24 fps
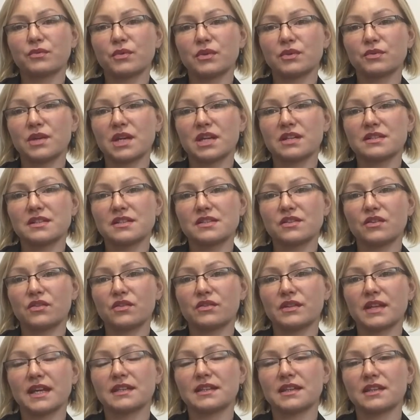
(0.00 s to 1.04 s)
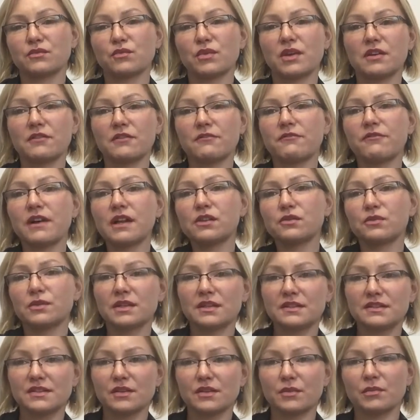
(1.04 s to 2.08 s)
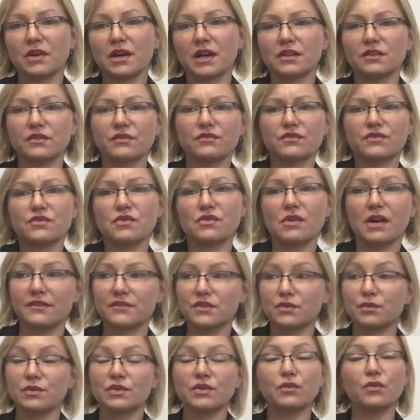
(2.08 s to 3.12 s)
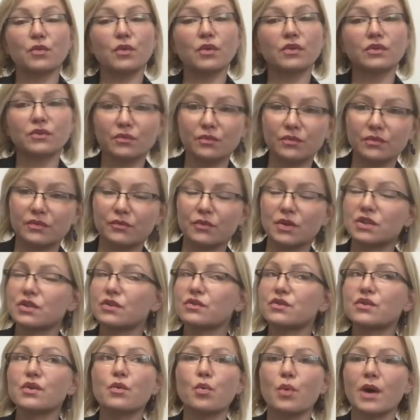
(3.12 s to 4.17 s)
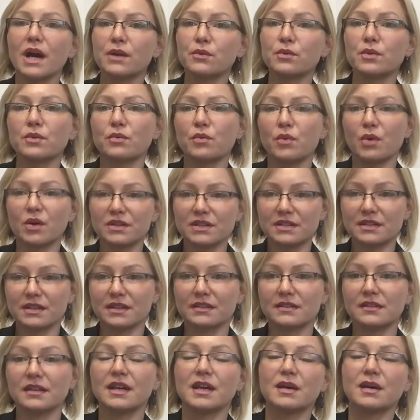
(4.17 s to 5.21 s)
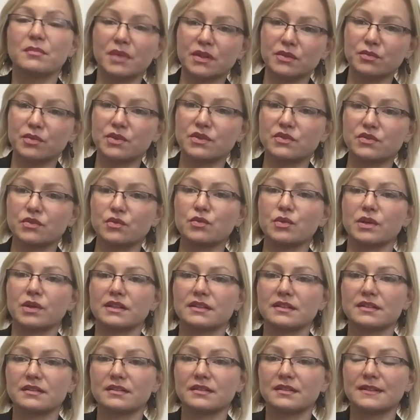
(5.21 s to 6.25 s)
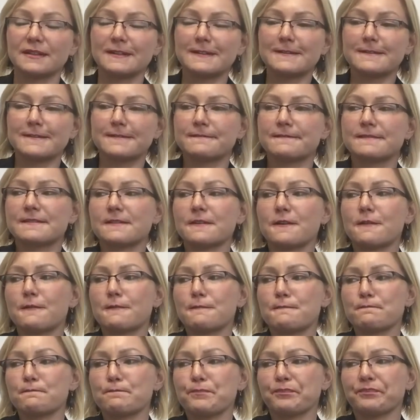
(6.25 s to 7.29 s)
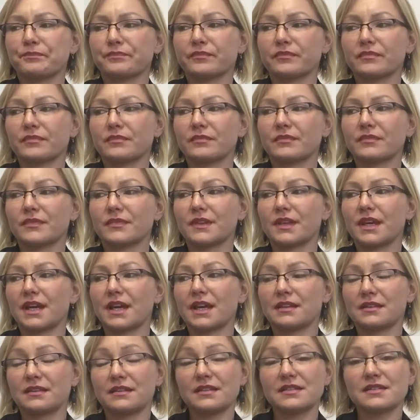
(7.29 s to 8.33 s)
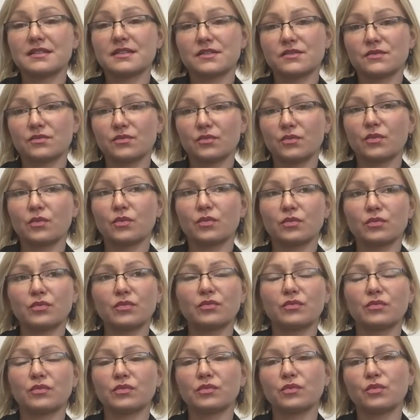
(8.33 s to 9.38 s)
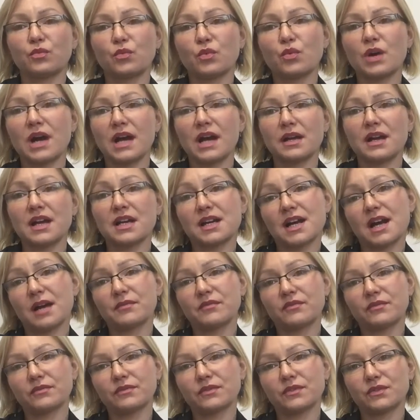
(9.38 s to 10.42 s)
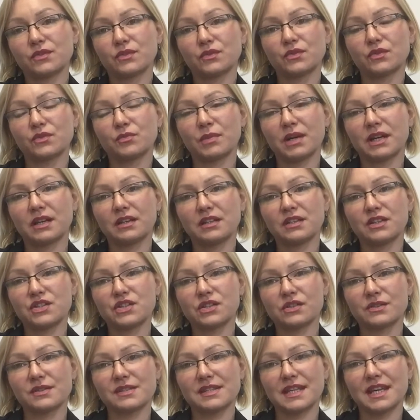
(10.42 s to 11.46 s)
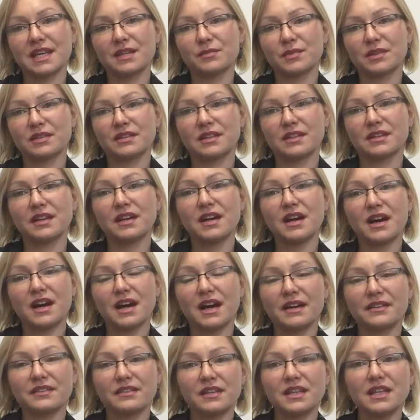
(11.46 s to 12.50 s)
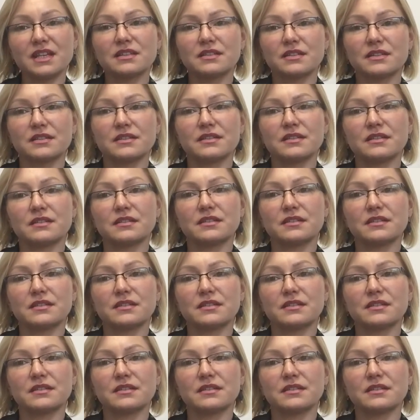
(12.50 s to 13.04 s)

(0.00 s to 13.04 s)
when we are disconnected and we are following some kind of drives. We don't know why we want it, but we do it. So, and this is, I come to my initial statement that I think that